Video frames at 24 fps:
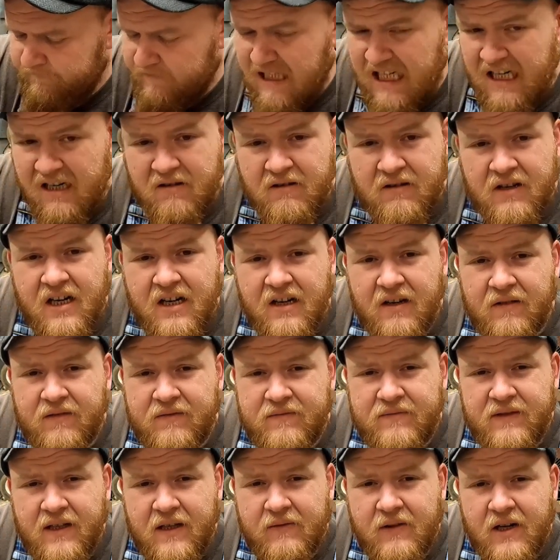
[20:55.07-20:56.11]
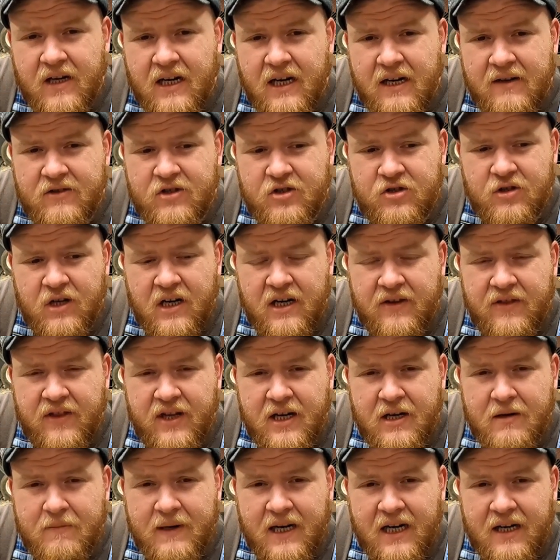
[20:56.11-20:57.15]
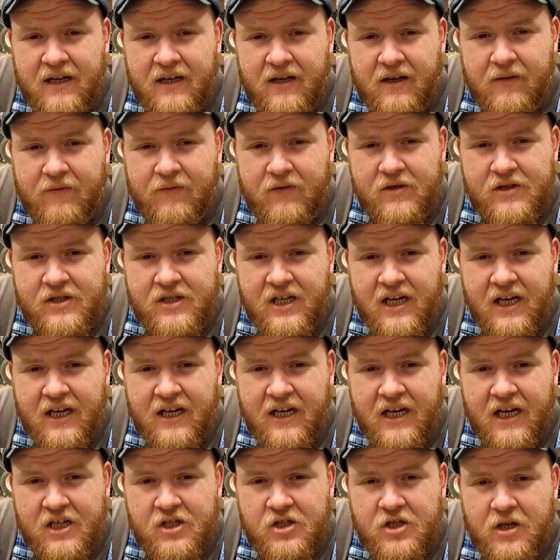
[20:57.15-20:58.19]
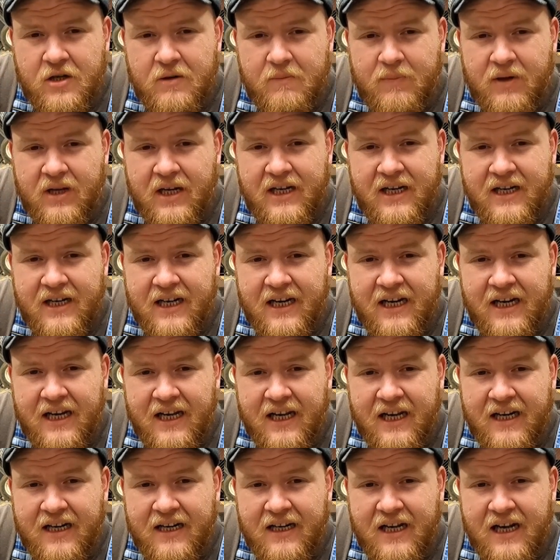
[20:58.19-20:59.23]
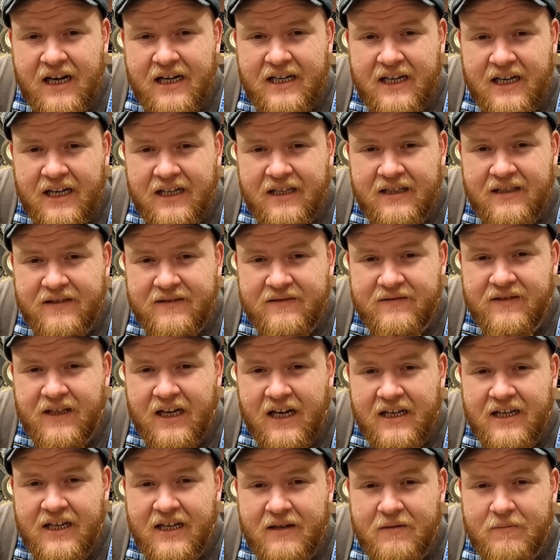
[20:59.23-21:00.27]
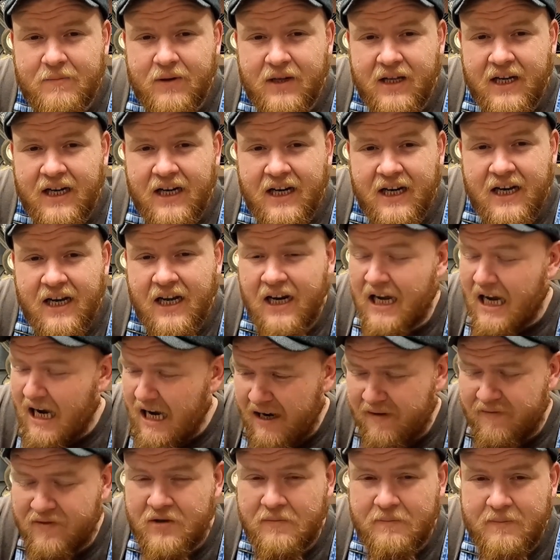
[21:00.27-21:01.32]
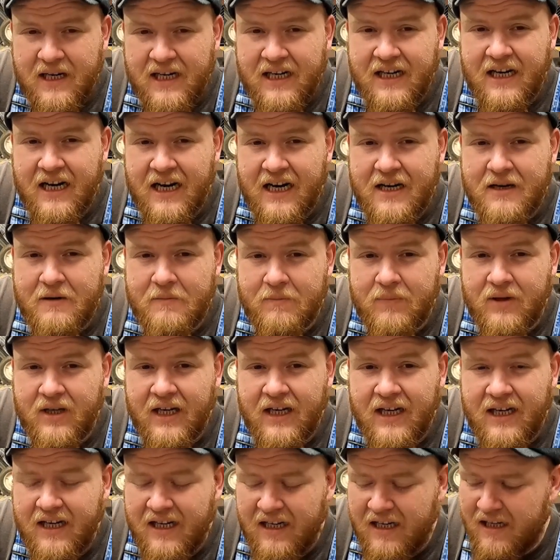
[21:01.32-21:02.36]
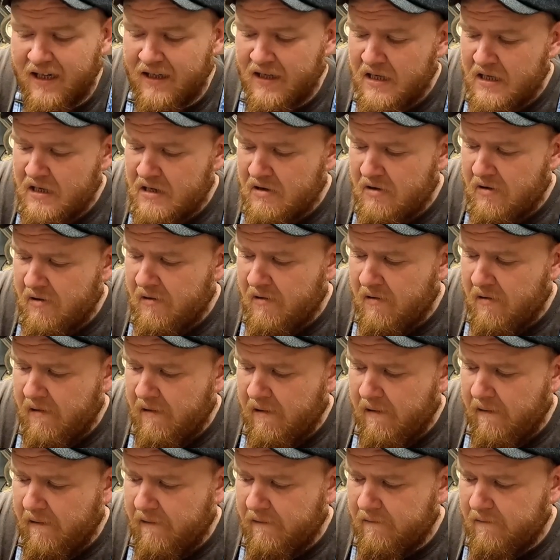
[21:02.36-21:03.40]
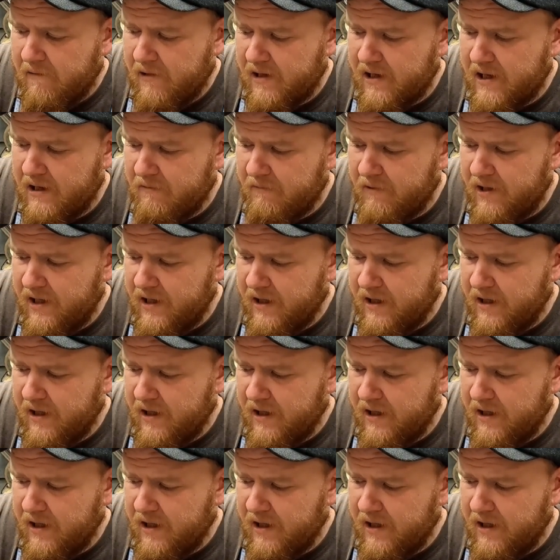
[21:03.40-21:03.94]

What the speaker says: I don't know. I'm going to have to try to think about it here for a second. I should have planned ahead. I didn't. I didn't plan ahead. I have to admit it. I didn't plan ahead. What can we